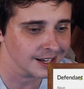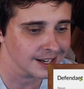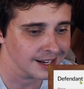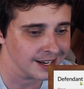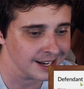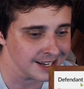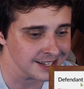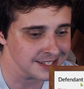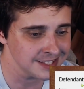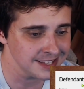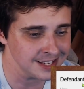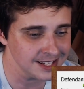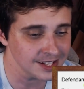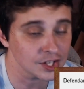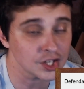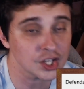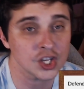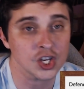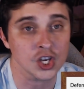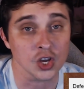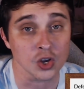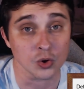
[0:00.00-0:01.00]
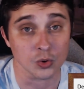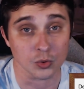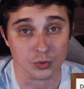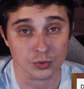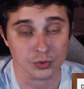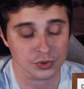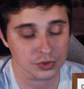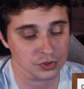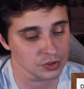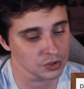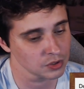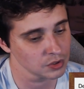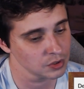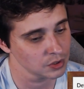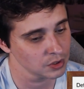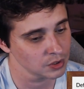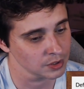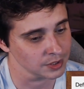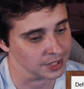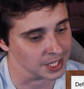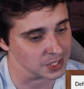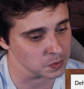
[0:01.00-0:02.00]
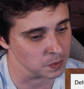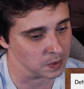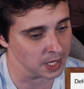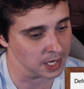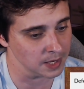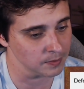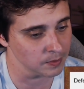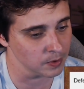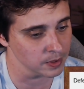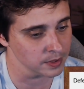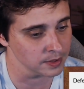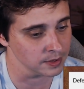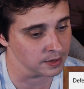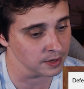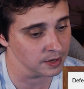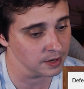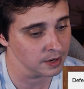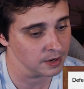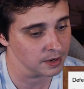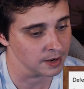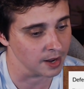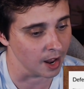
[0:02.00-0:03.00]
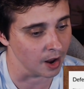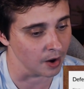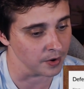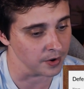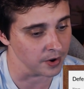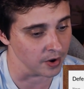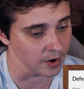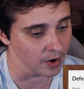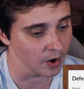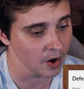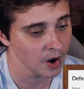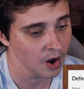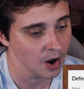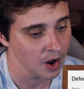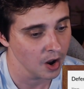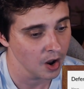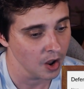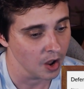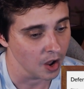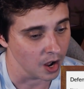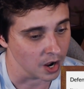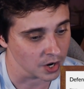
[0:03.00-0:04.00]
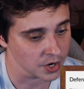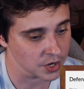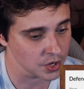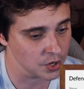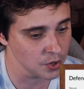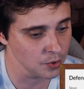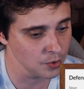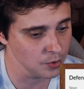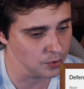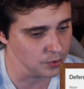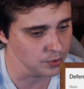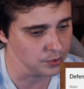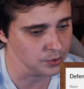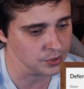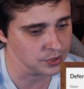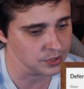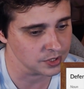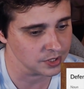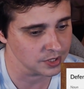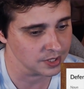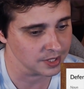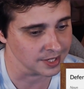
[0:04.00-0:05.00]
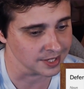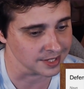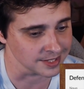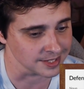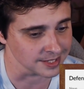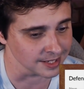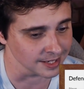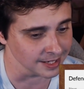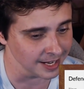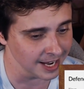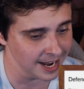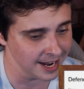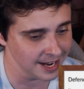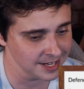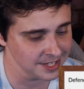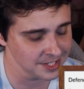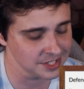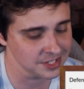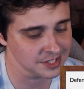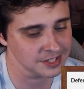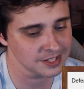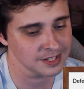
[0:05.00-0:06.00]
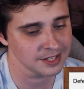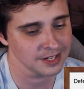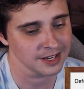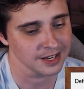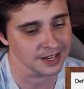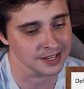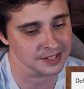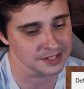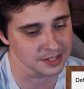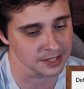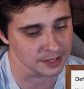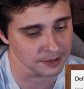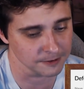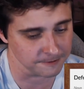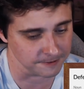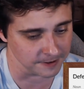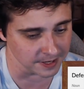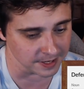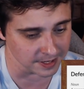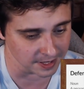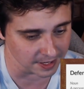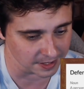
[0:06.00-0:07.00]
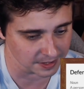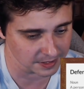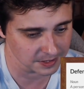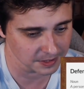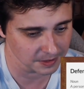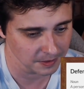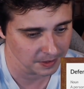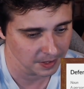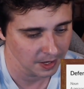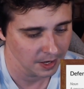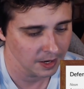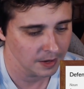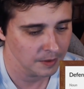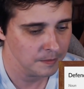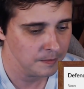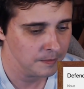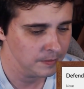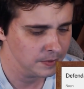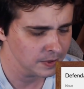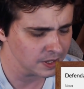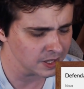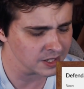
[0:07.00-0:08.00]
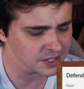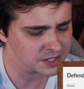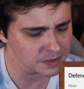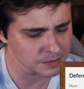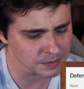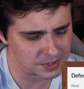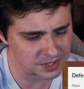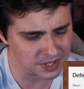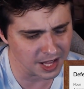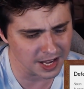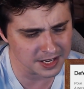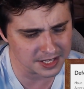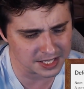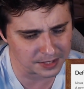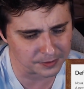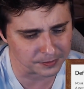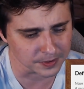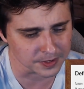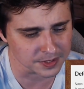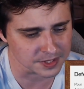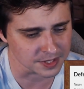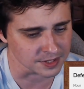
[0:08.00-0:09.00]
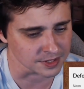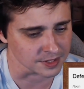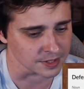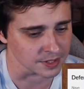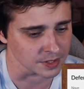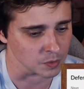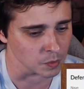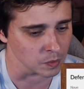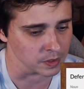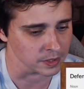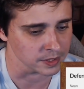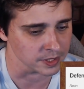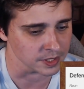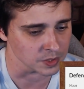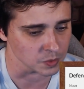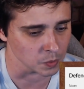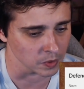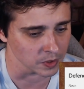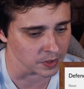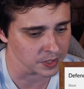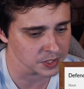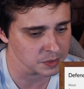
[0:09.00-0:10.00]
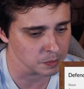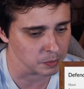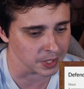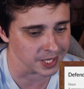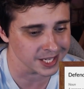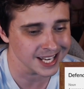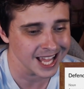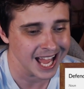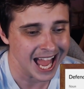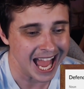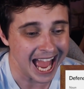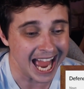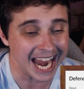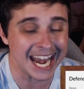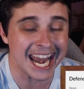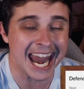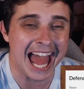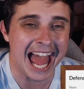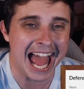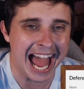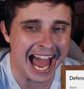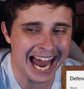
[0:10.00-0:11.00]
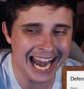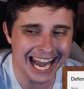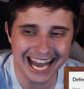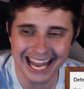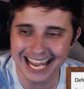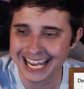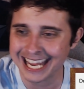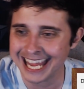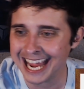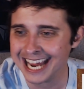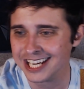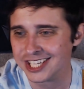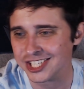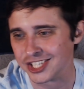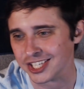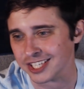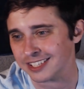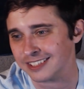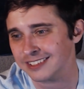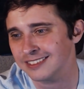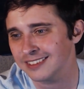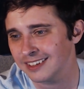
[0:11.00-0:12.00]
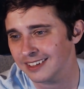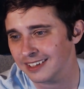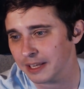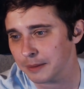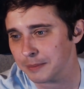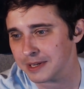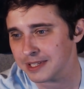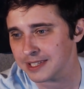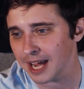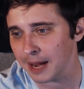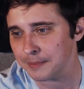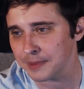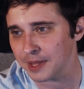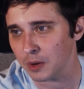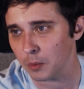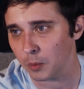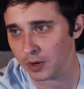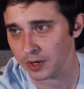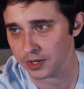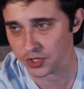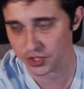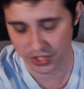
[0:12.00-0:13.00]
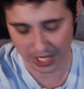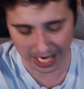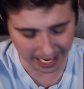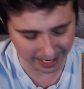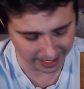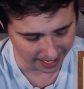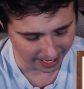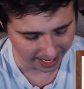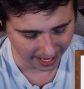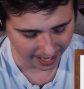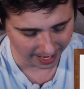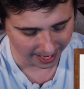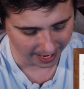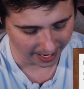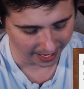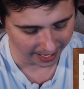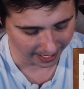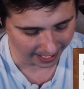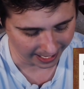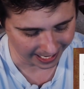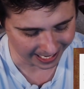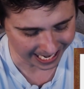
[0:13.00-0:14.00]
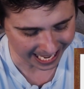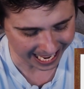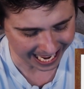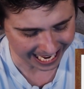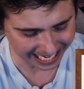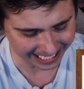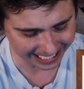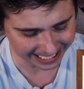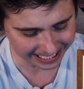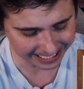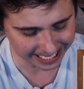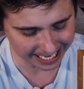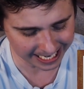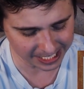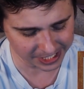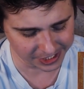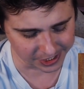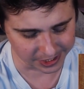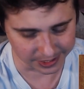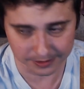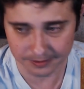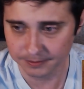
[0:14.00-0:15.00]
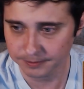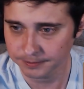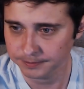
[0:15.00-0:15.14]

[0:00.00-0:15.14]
is the accused. And that's what I've written down here. Accused is the alleged, is the defendant. There are some slight differences in these words, but an allegation, let me type that word in chat, an allegation